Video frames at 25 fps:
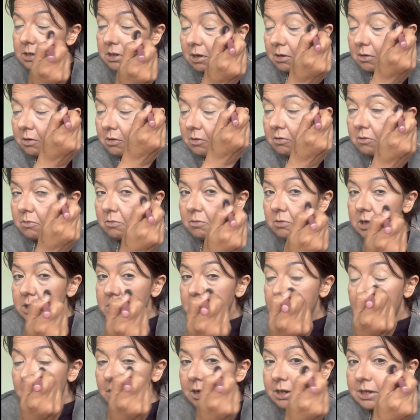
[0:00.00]
I
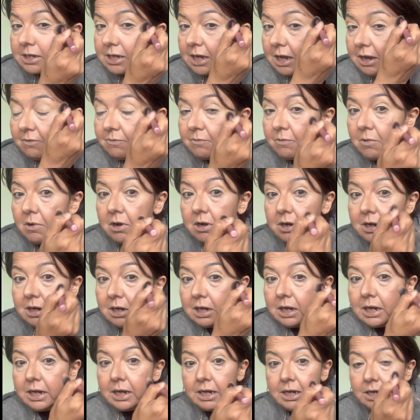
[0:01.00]
always like to have one
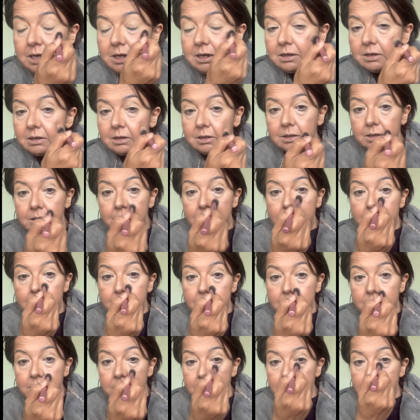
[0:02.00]
clean.
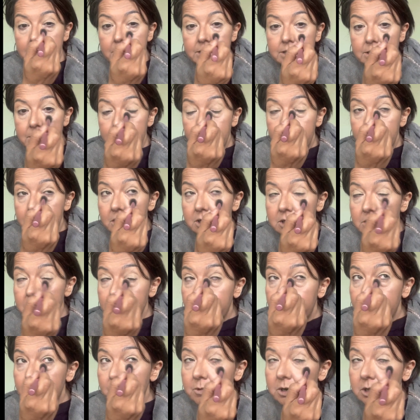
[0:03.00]
The setting brush
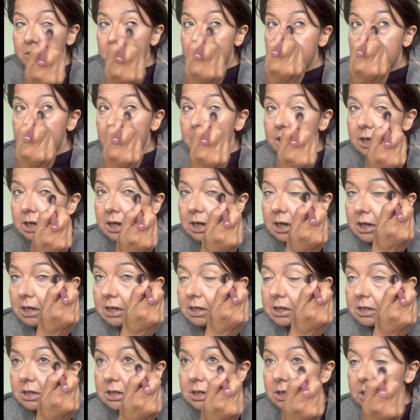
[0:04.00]
from Real
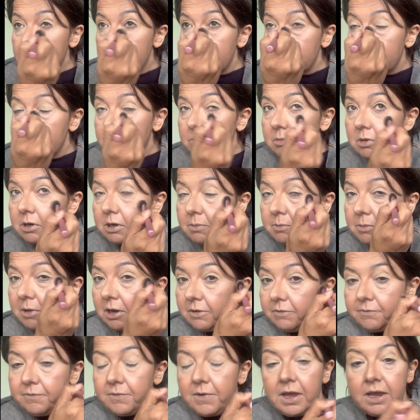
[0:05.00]
Techniques, it's one of my
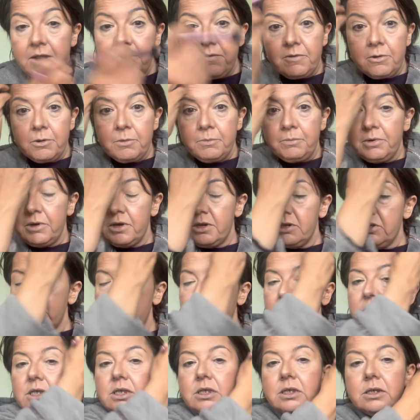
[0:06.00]
favorite
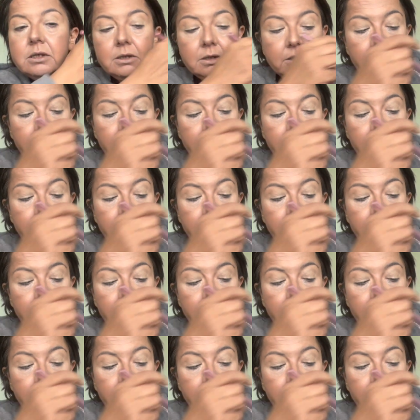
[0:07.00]
brushes.